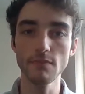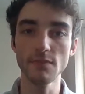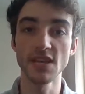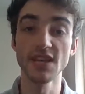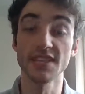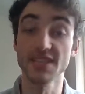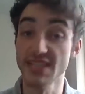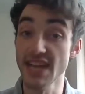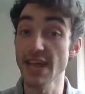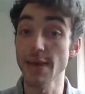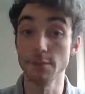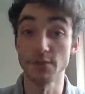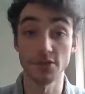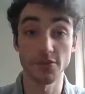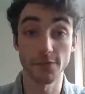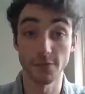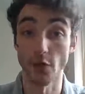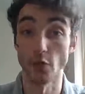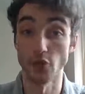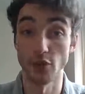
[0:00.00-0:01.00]
His neighbors
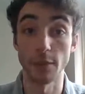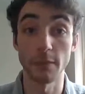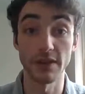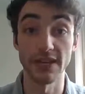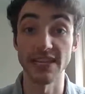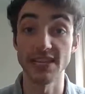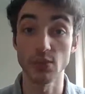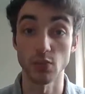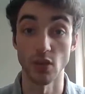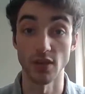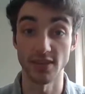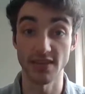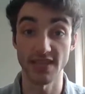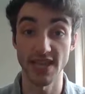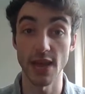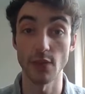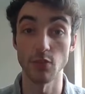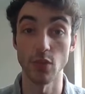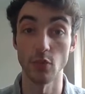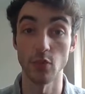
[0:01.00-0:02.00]
phoned the police once
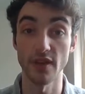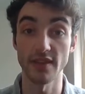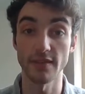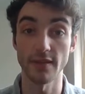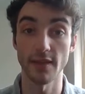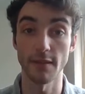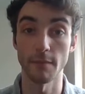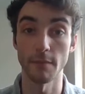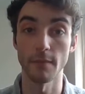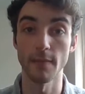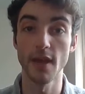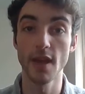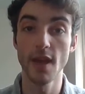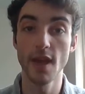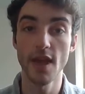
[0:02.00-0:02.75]
they were with him.